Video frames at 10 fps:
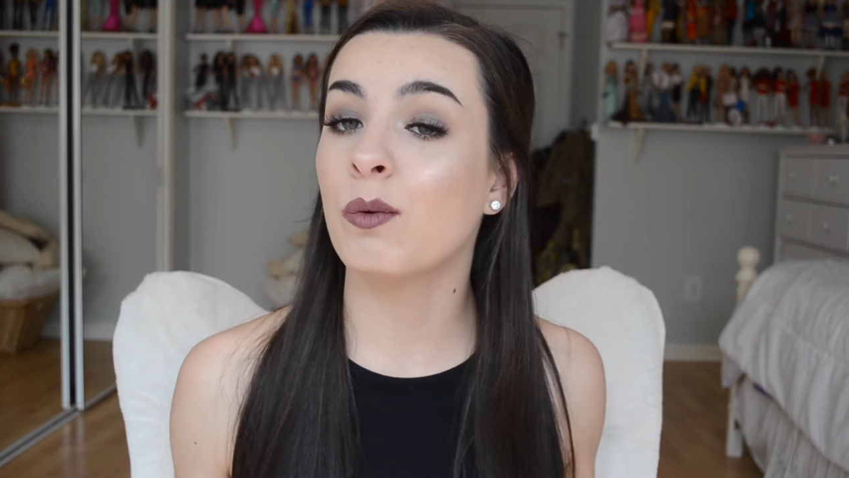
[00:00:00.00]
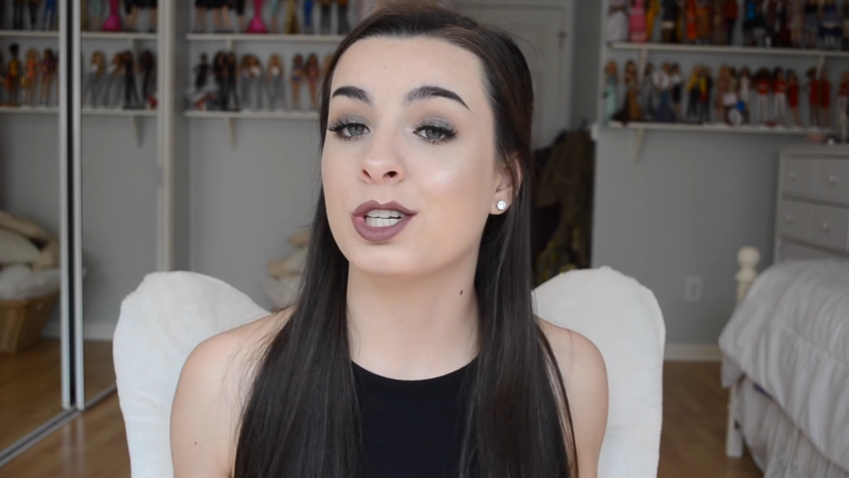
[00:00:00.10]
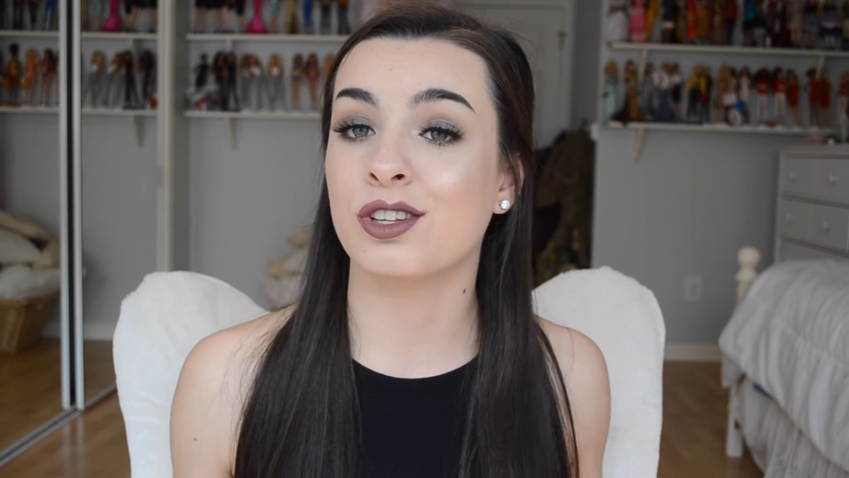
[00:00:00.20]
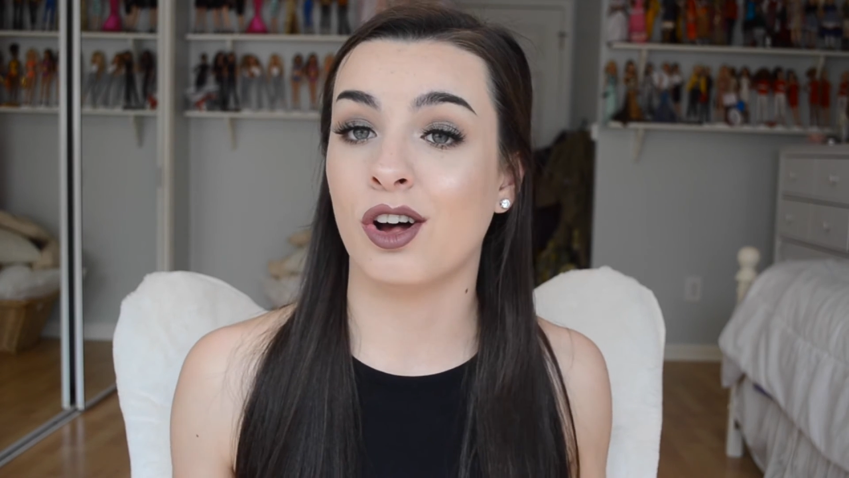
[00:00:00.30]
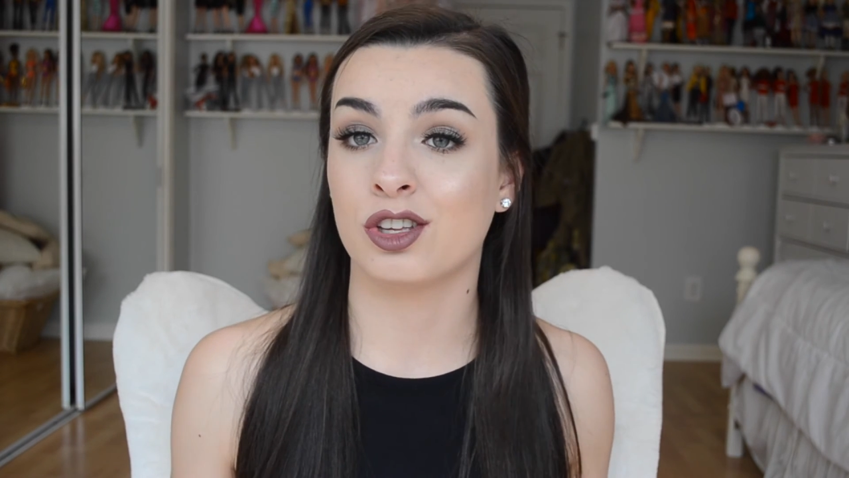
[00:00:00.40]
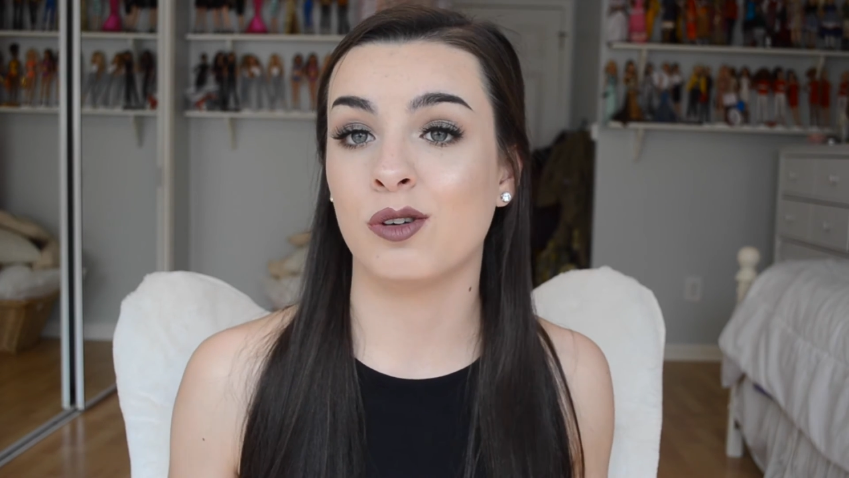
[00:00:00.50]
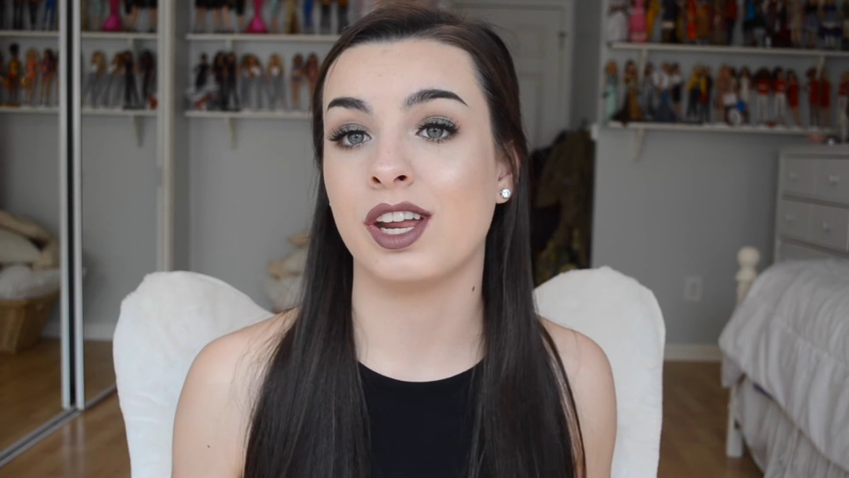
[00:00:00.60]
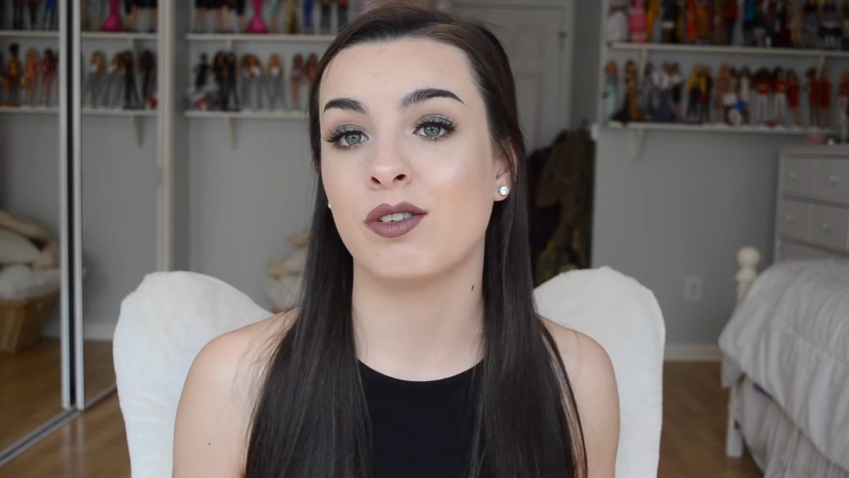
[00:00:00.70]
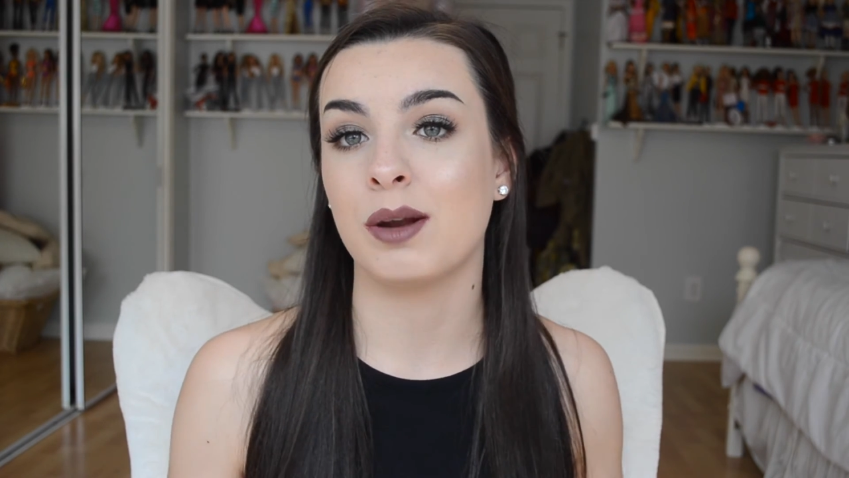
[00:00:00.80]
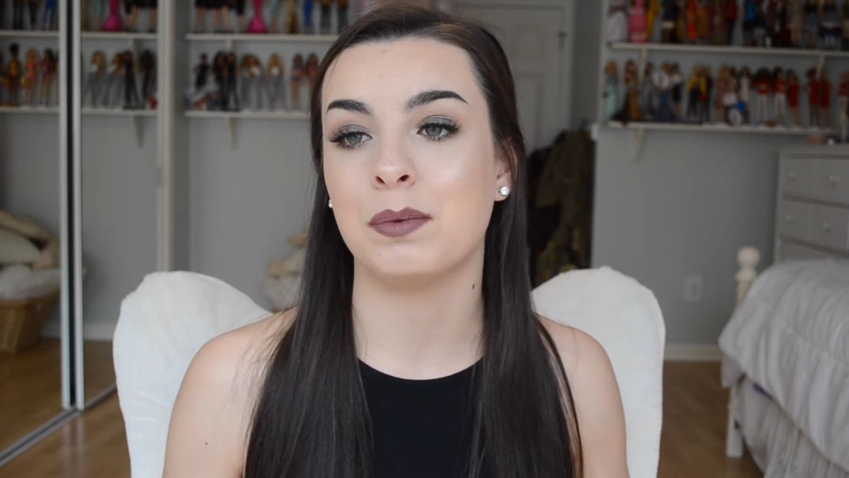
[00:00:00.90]
which is also a
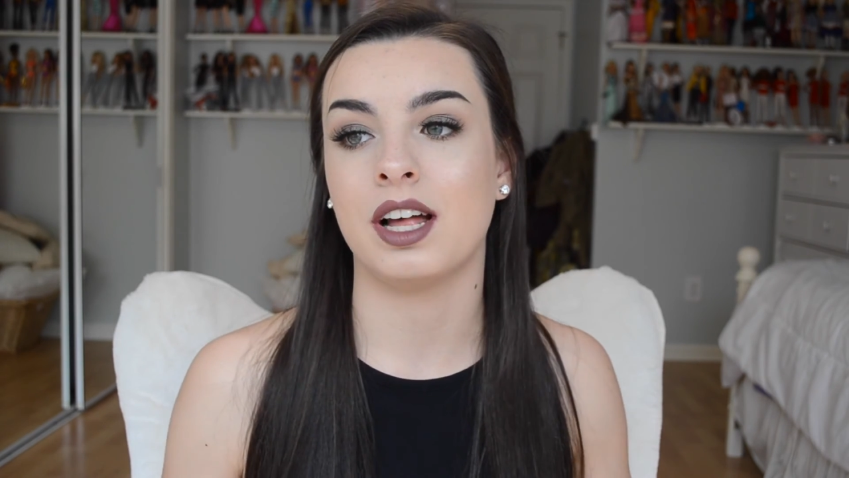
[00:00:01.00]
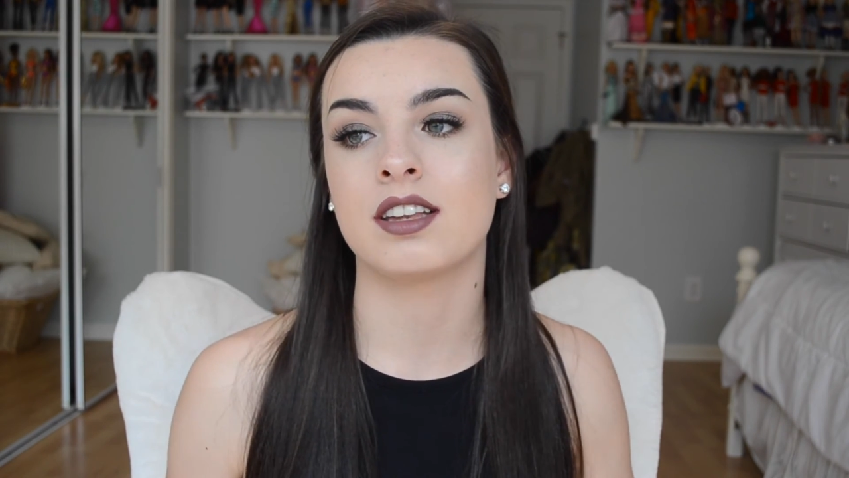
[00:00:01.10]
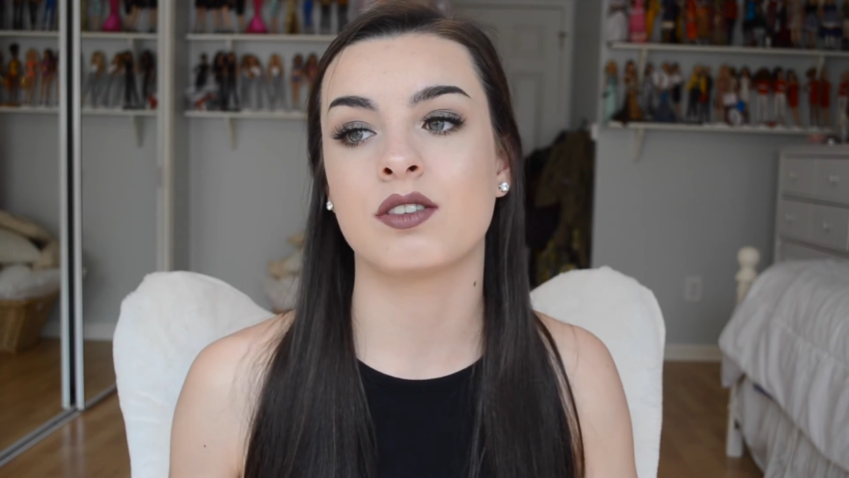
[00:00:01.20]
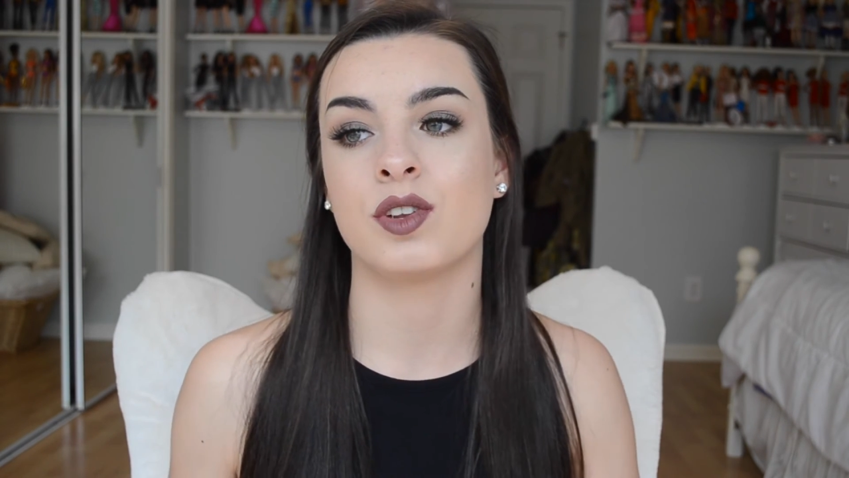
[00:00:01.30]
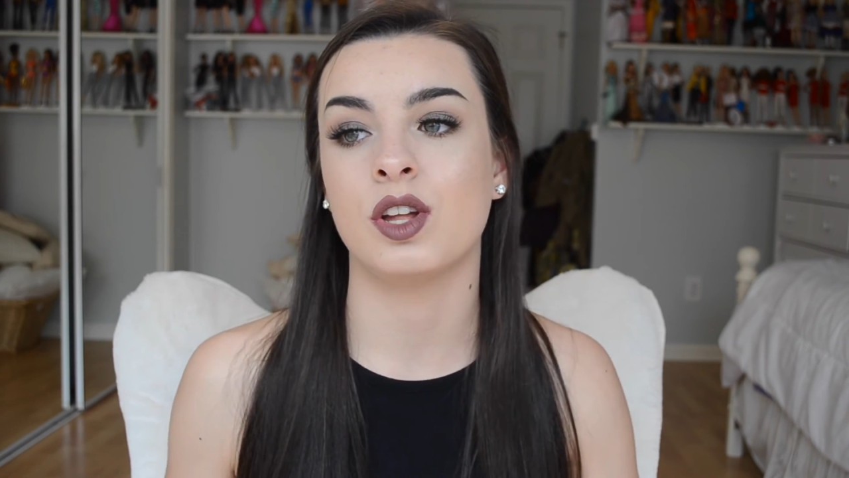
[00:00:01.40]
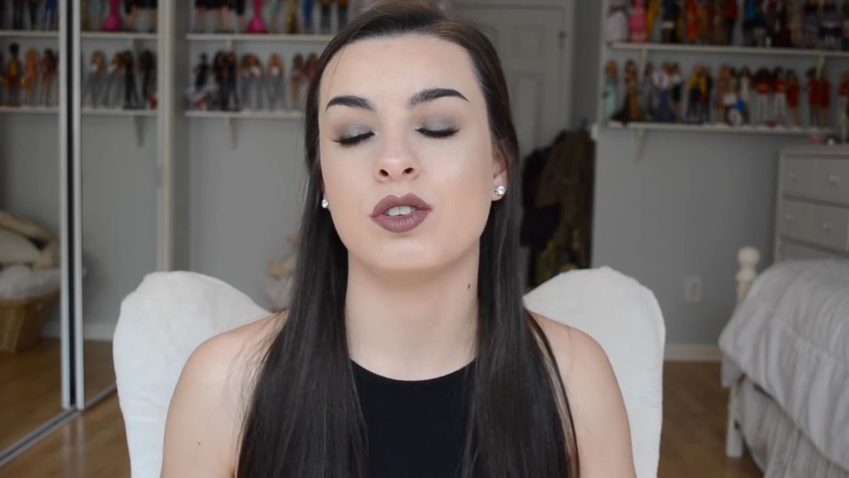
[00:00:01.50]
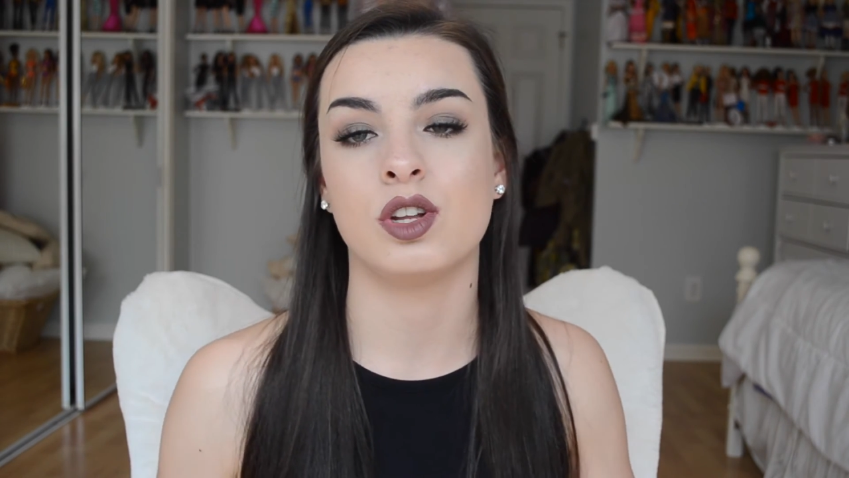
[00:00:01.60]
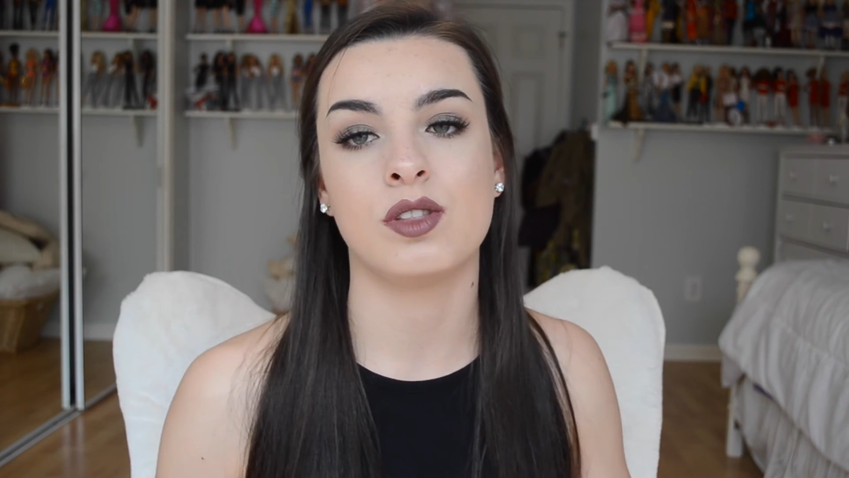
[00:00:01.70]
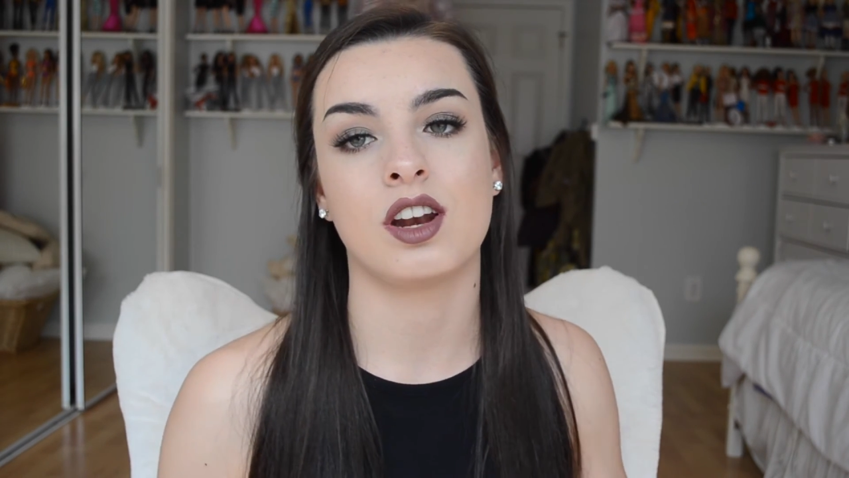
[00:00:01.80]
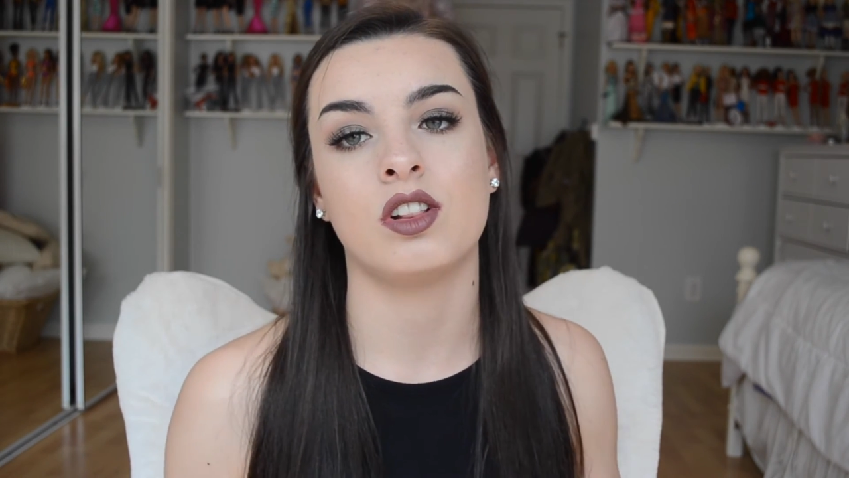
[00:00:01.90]
great plus for those of
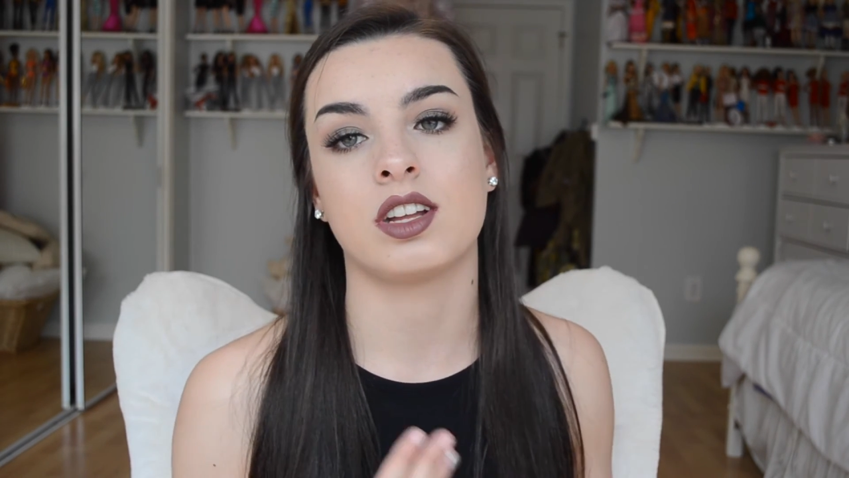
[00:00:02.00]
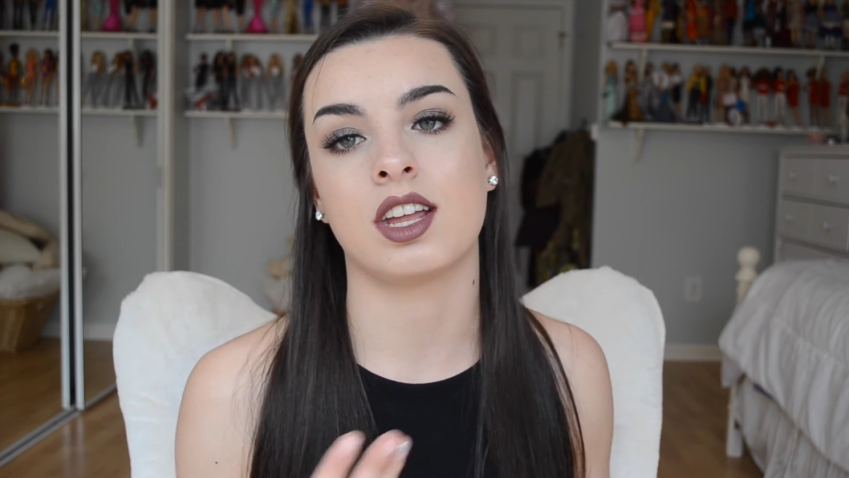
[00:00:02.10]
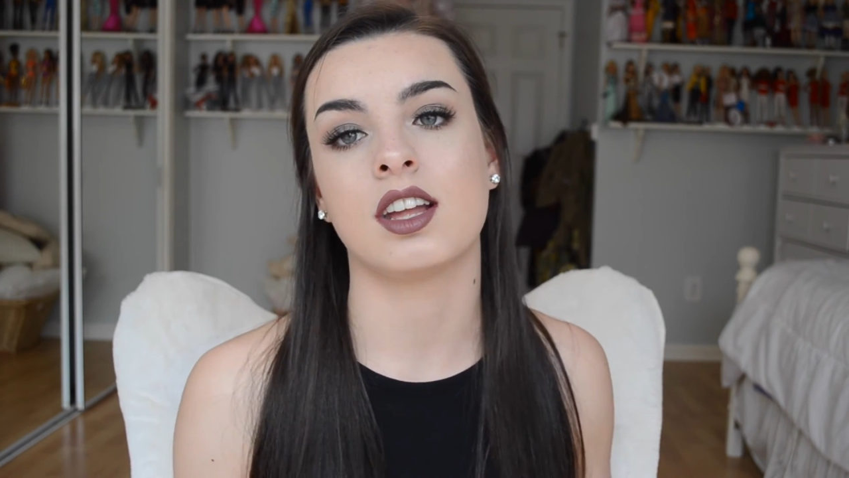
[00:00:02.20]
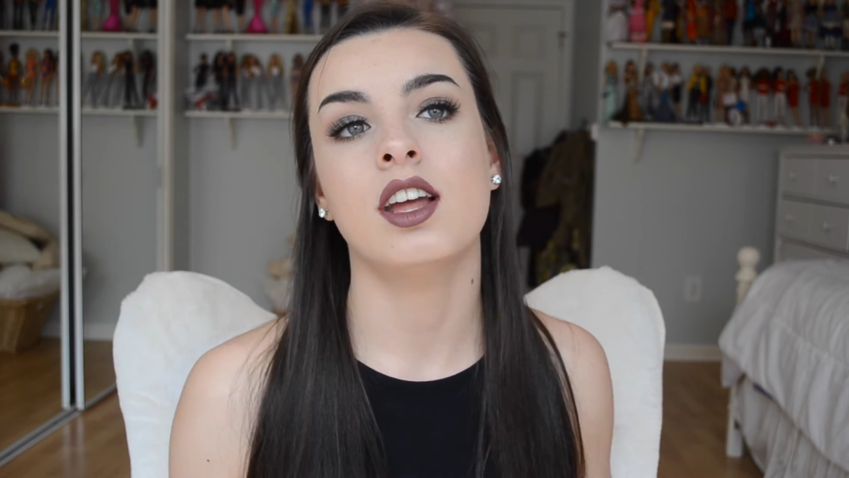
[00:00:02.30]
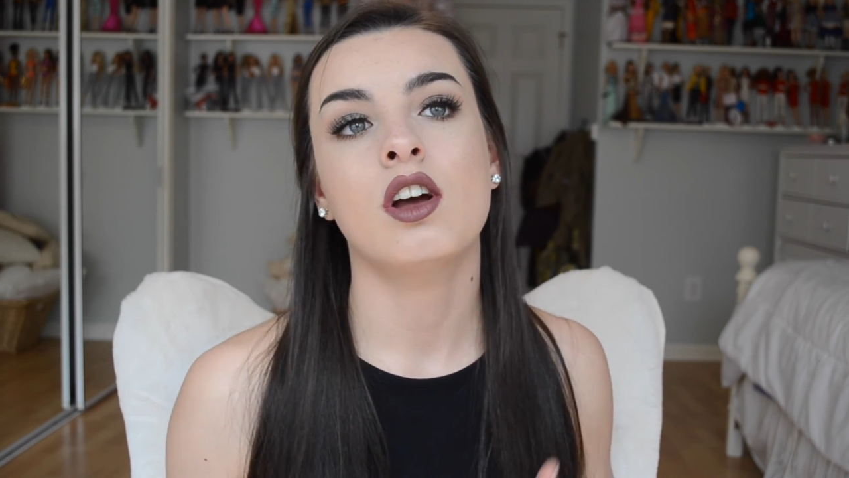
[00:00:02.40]
you that are looking